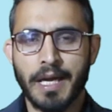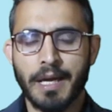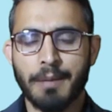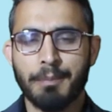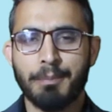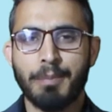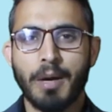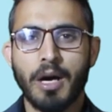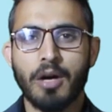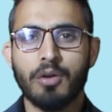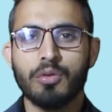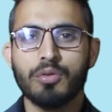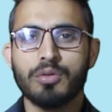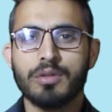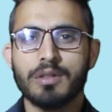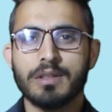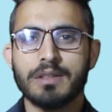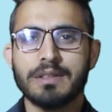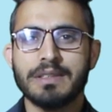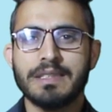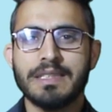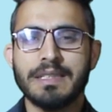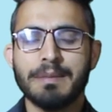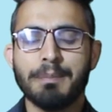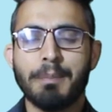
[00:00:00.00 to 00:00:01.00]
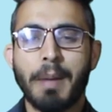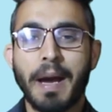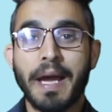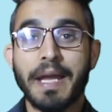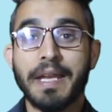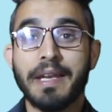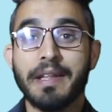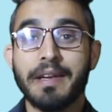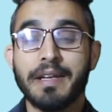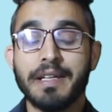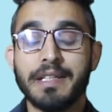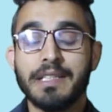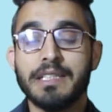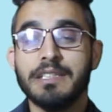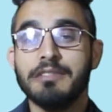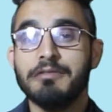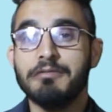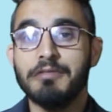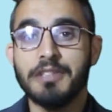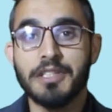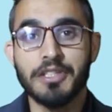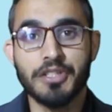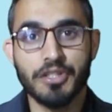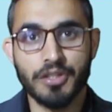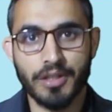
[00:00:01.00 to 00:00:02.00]
about the binary
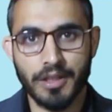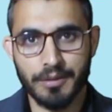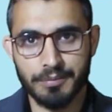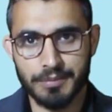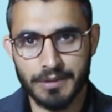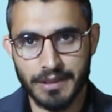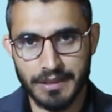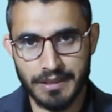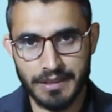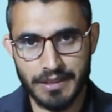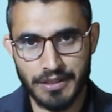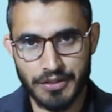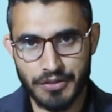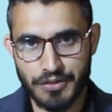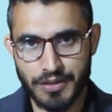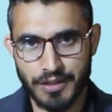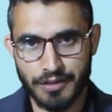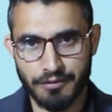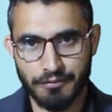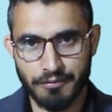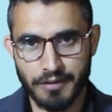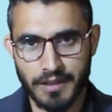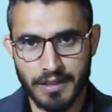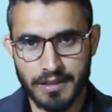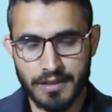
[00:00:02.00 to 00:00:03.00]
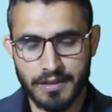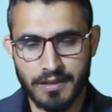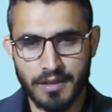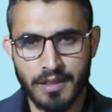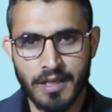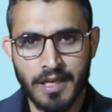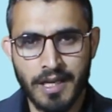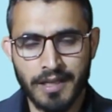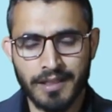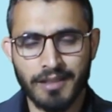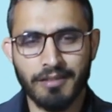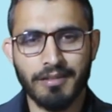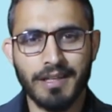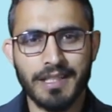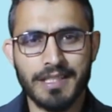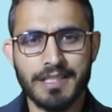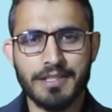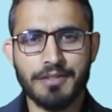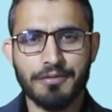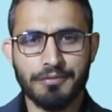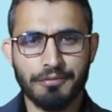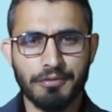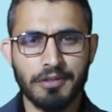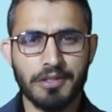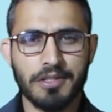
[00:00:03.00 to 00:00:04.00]
division of the East and West. Now
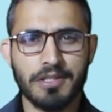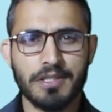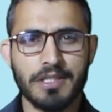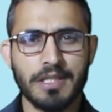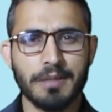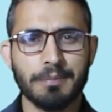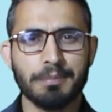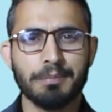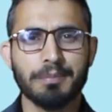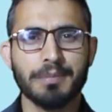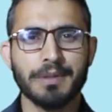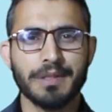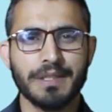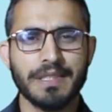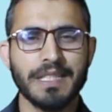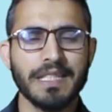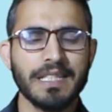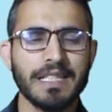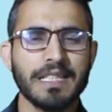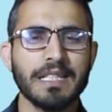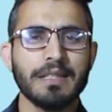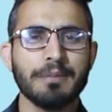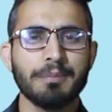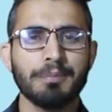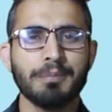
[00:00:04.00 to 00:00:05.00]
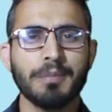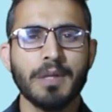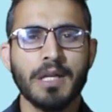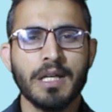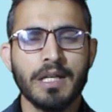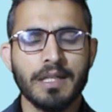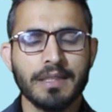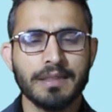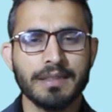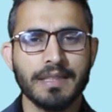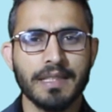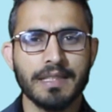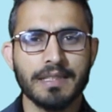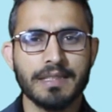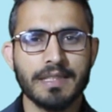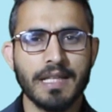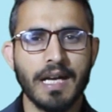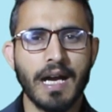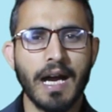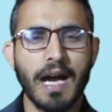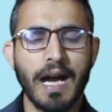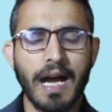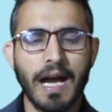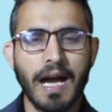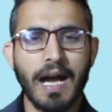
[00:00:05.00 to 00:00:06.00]
let's first take up that
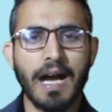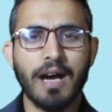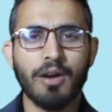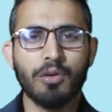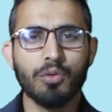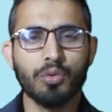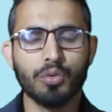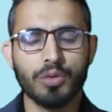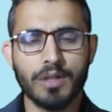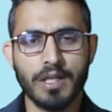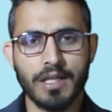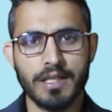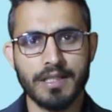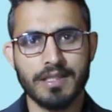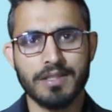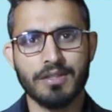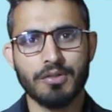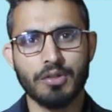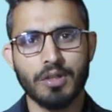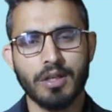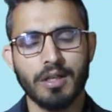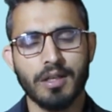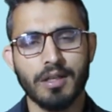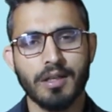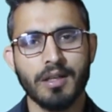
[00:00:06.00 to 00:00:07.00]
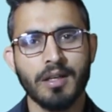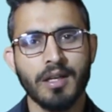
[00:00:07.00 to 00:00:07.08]
how does